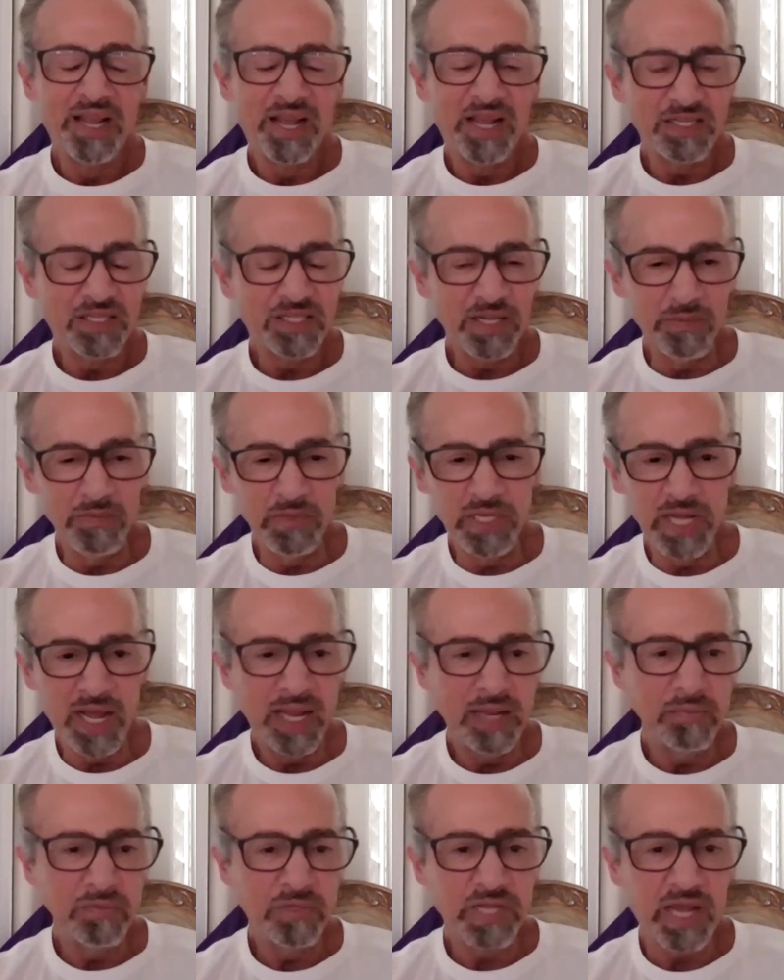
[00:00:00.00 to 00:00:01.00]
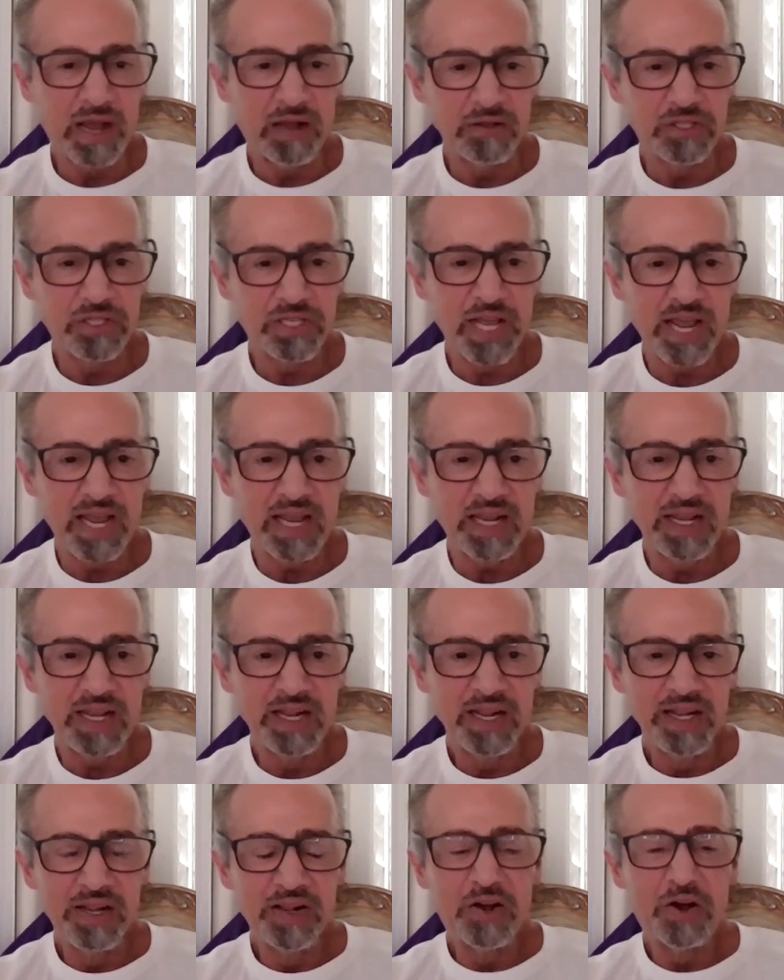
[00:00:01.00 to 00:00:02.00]
And sometimes I'll say,
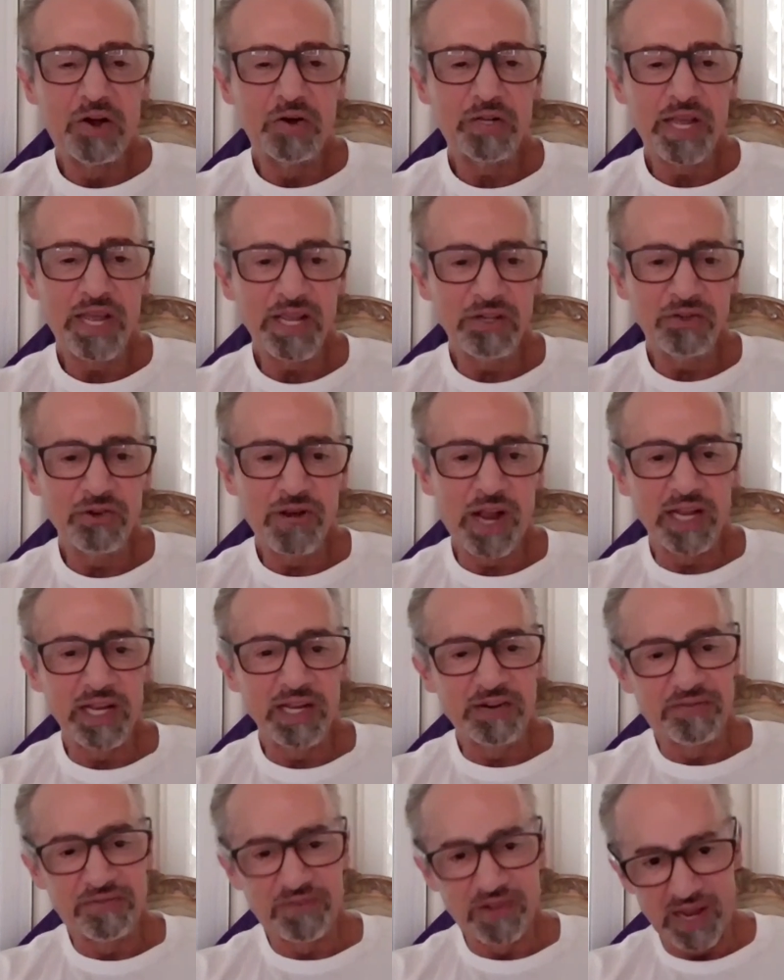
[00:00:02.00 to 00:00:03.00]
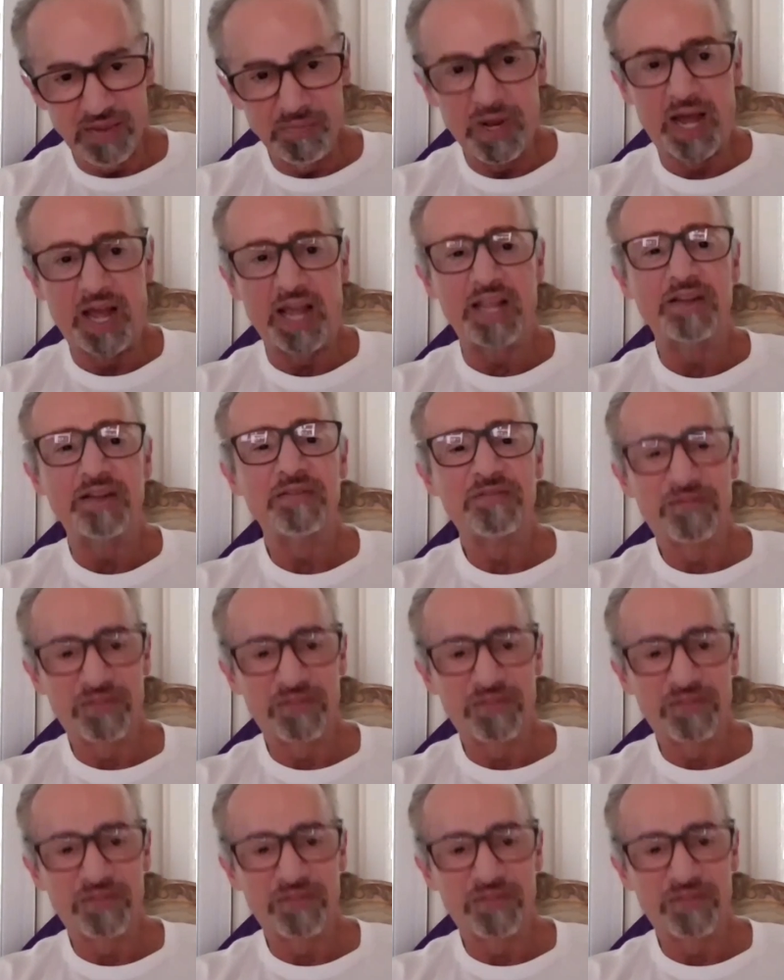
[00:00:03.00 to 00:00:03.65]
okay, dragon, fly by.